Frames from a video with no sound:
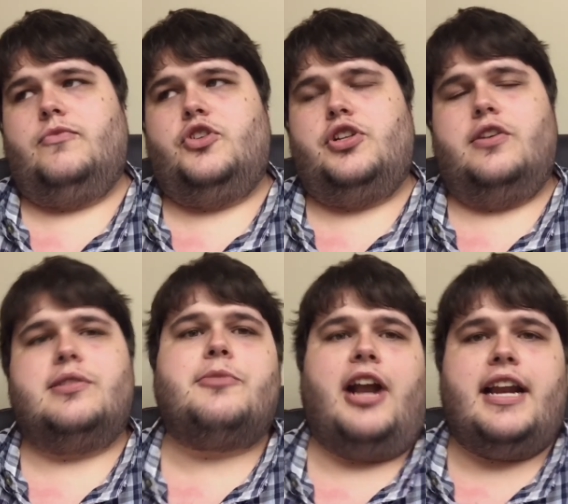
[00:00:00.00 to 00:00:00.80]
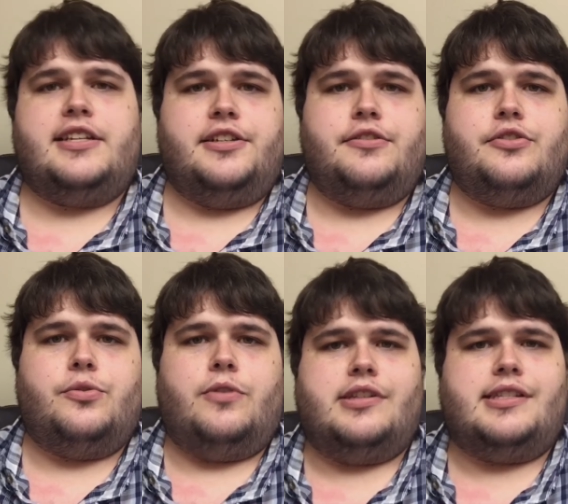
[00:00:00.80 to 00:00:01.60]
show some gratitude
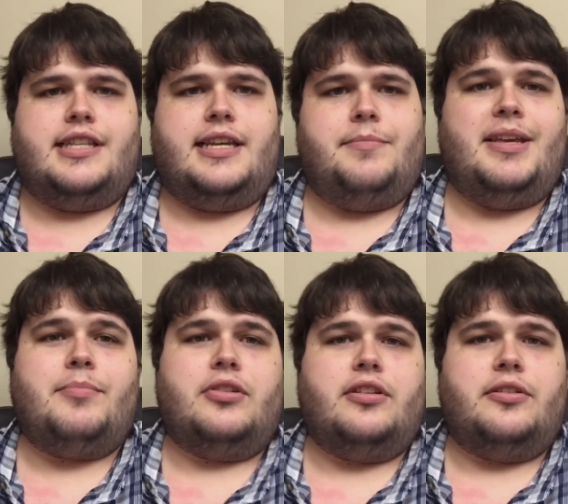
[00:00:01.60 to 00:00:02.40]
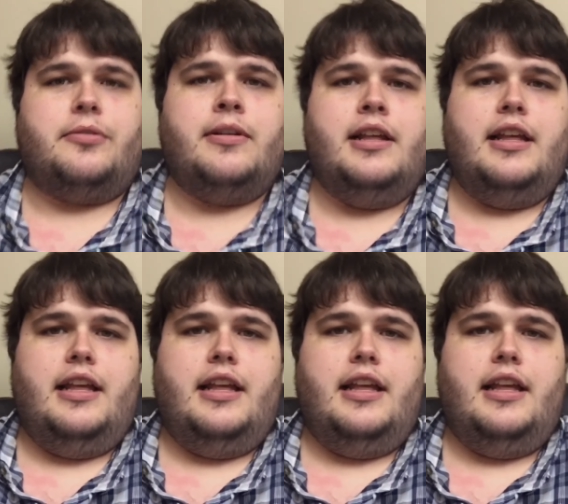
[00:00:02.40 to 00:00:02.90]
towards the people who